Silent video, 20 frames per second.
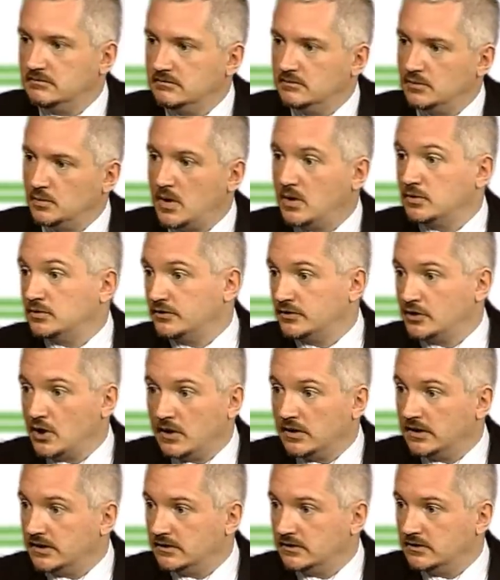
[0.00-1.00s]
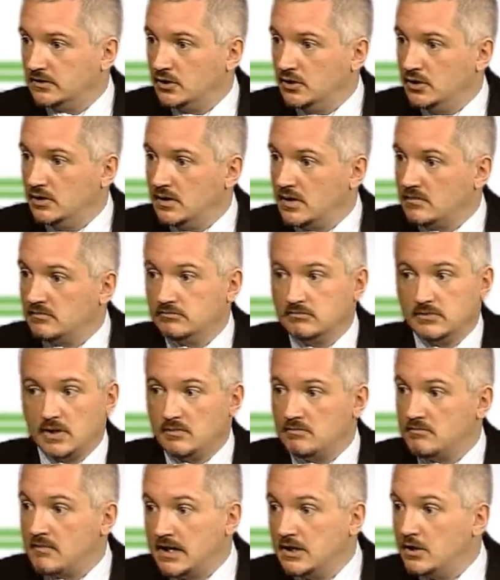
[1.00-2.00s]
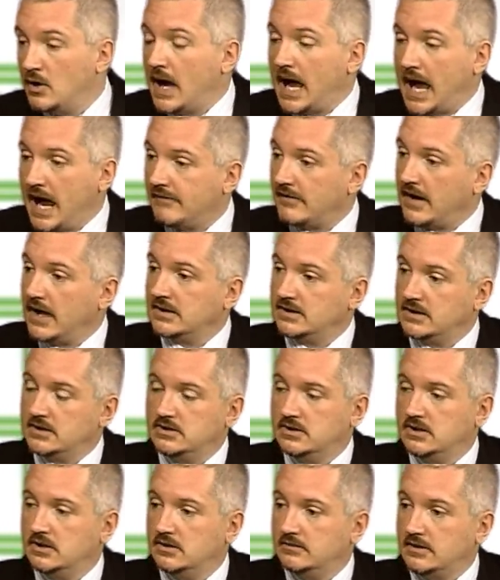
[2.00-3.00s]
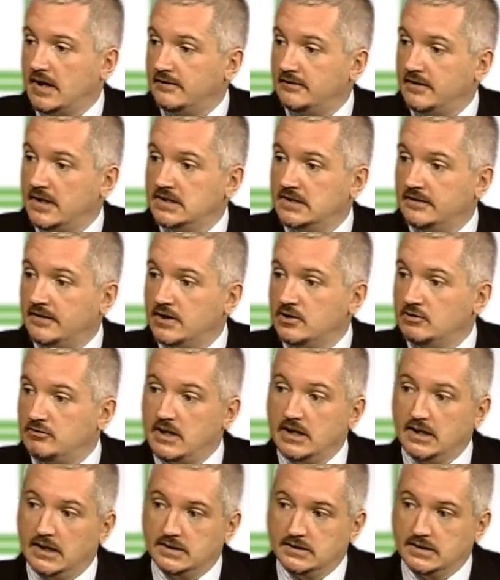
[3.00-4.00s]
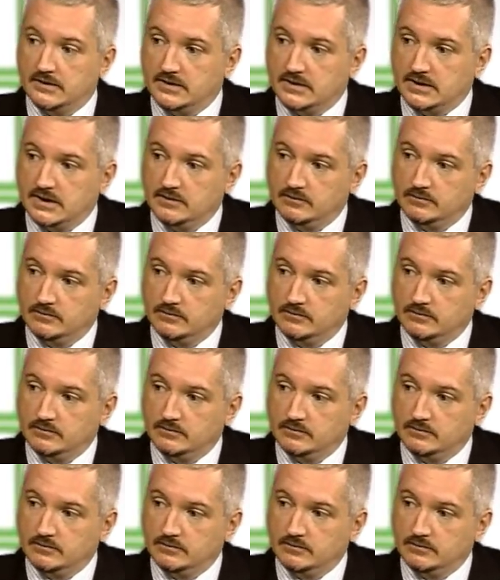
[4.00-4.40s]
the wilds of Scotland, who may not have access to that face-to-face training activity.